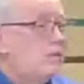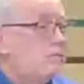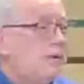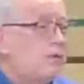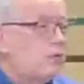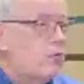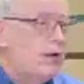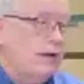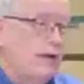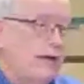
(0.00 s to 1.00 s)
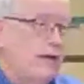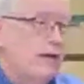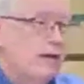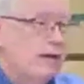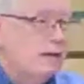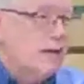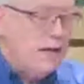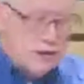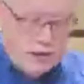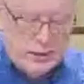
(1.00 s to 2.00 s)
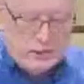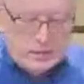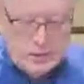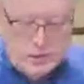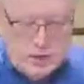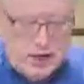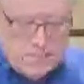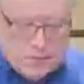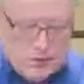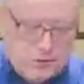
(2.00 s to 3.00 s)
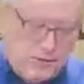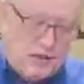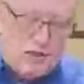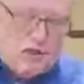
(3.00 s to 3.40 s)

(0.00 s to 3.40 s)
best way to educate the disciples, but that's